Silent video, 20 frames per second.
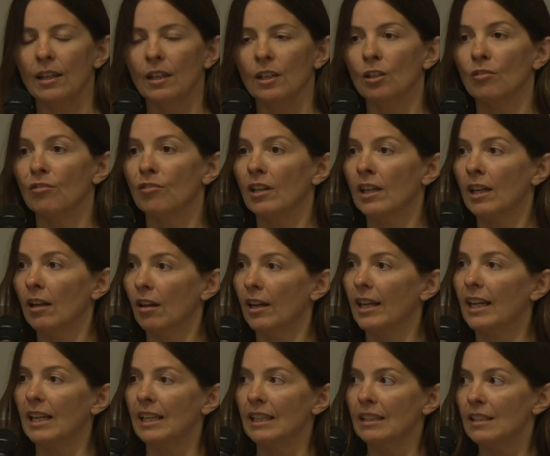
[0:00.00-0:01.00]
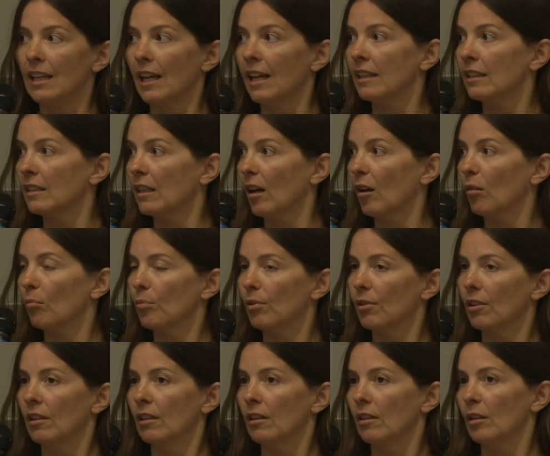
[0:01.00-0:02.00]
you're very likely to end up
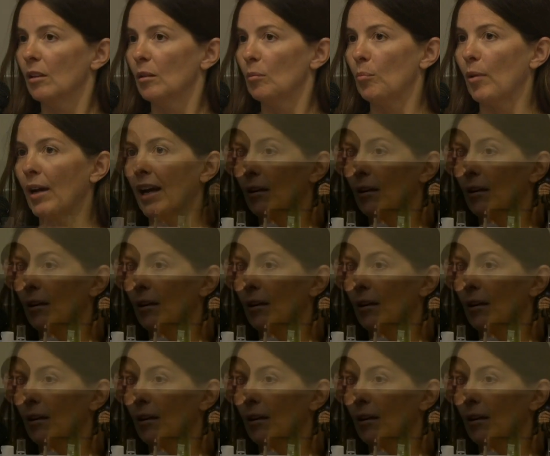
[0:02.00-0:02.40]
back